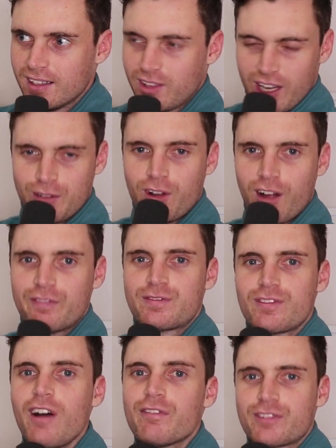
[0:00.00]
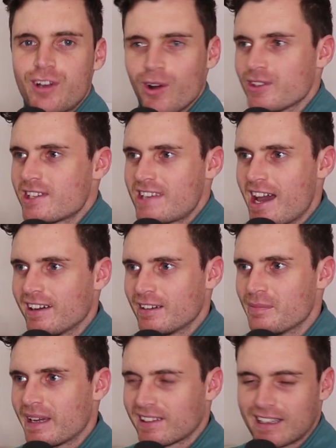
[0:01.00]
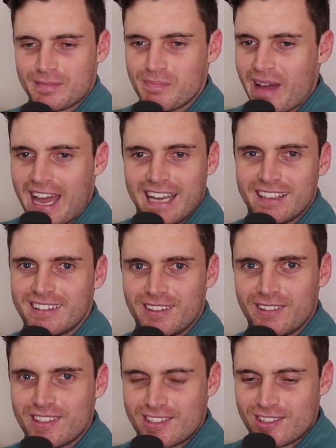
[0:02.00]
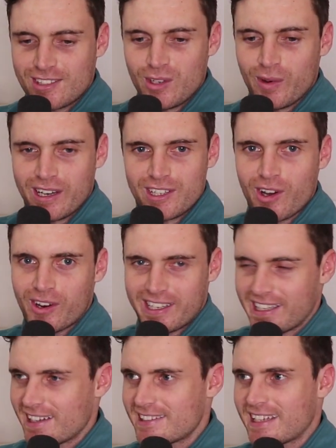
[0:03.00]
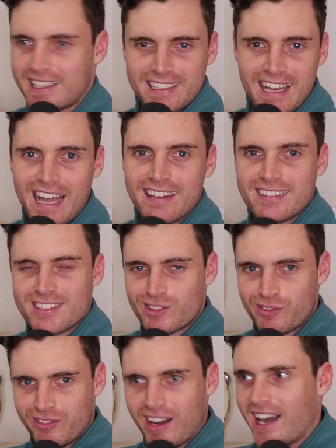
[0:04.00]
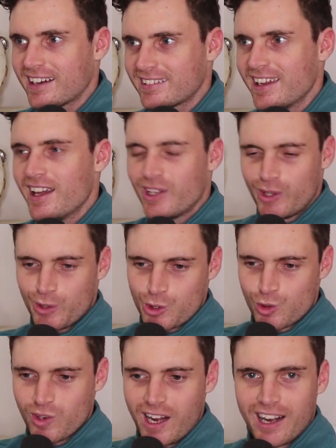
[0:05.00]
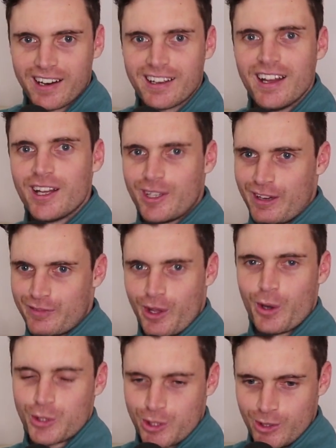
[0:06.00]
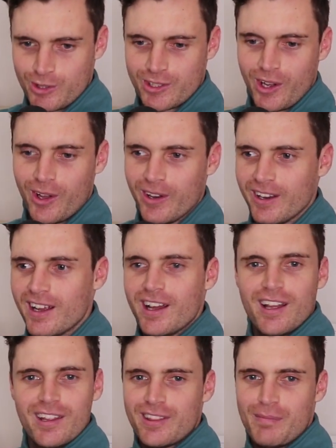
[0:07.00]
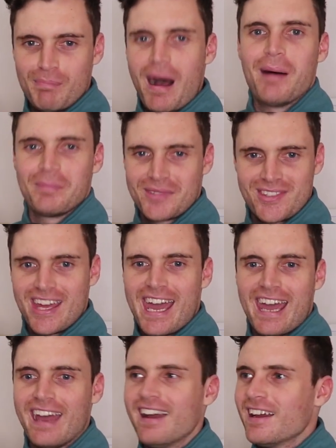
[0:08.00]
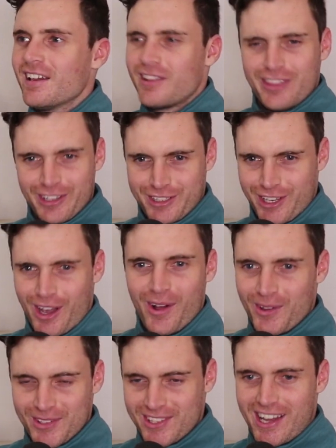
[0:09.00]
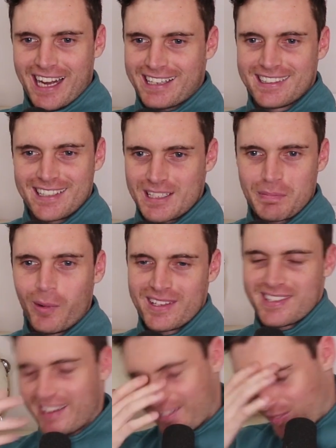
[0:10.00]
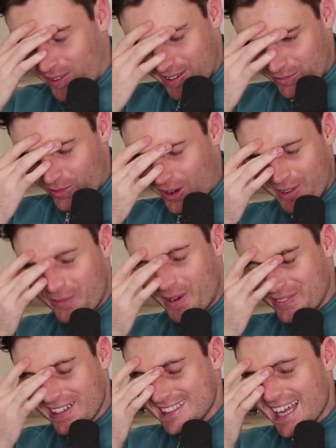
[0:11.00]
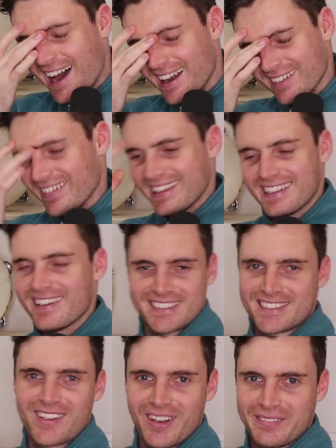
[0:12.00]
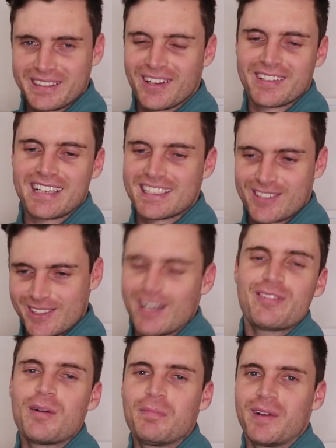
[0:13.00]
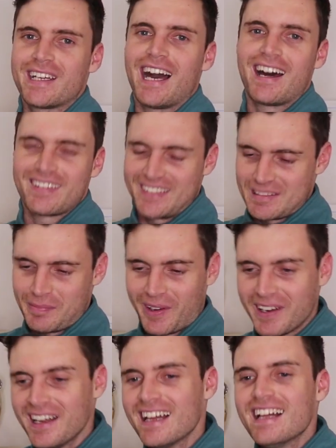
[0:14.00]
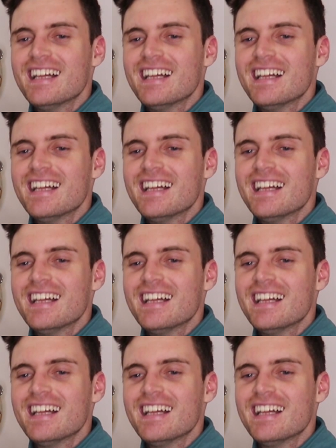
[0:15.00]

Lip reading: Like I've gone to town on him being like, mate, you are not going to get a second date. This is fucked. You're drunk. You have no shoes on. The mum's there. The girl's like, at this point, it's like, what have I done? I'm like, there is going to be no date too. So I've gone pretty hard on this bloke.